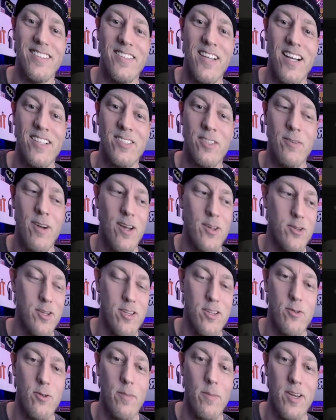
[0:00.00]
Dr. Raj just
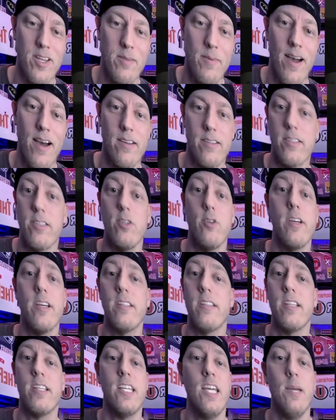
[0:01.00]
threw up in his mouth. You get
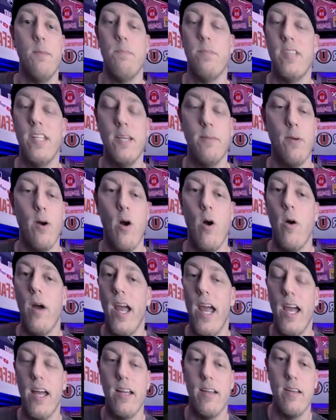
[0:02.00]
to keep Debo
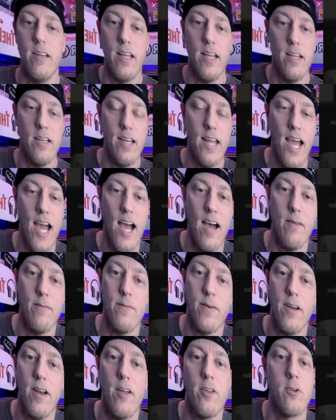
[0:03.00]
and have
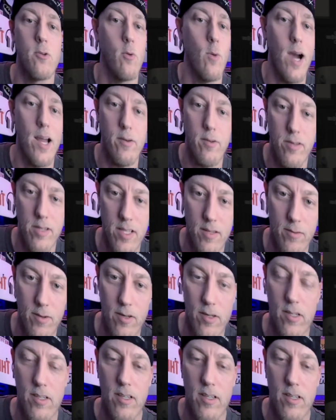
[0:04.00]
another wide receiver.